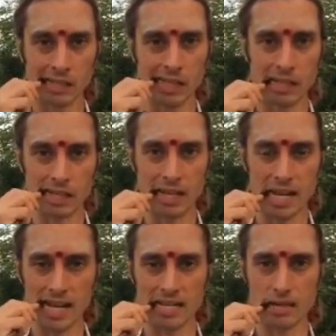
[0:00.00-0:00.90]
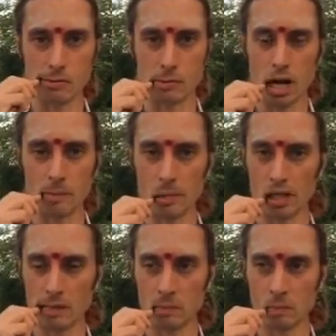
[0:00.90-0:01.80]
You can nicely rub
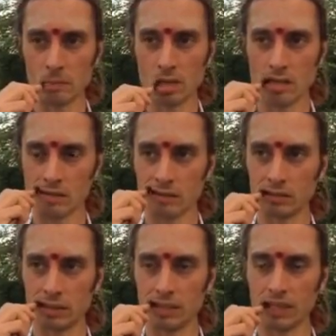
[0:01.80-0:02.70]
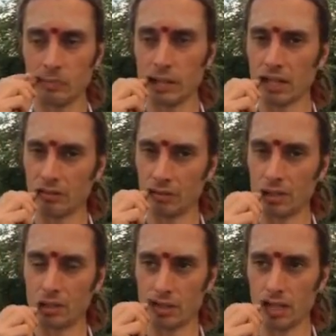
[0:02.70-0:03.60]
the teeth. Be careful
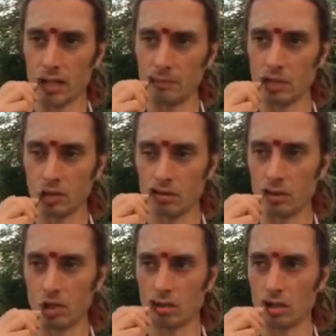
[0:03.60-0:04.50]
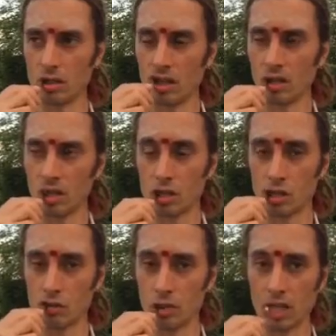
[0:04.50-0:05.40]
with your gums, so you don't. It
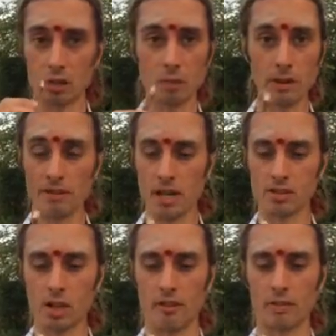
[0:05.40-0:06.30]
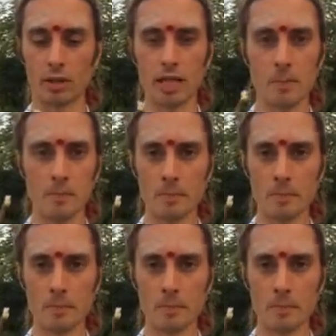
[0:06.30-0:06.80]
should be very soft. Okay.